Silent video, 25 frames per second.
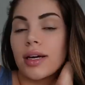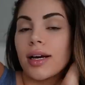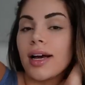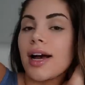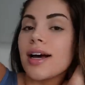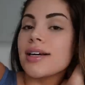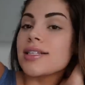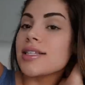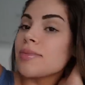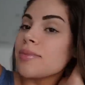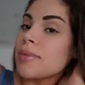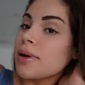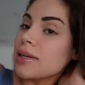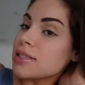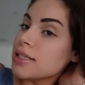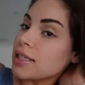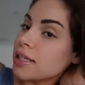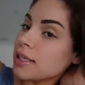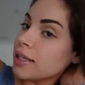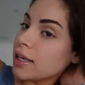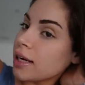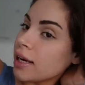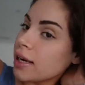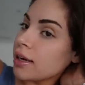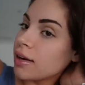Guys, I'm about to
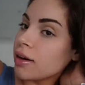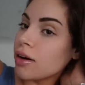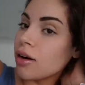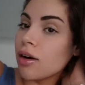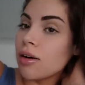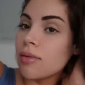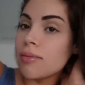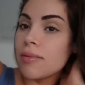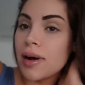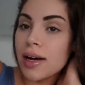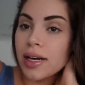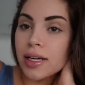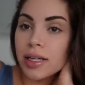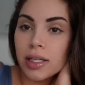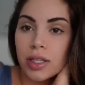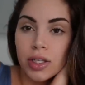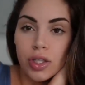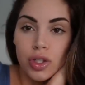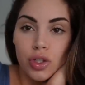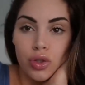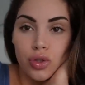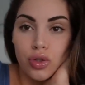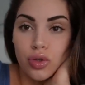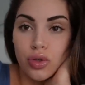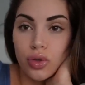get on my
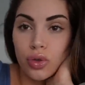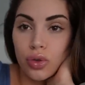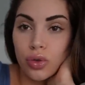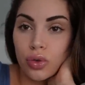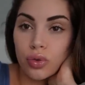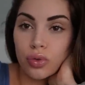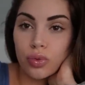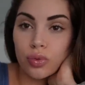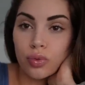Zoom.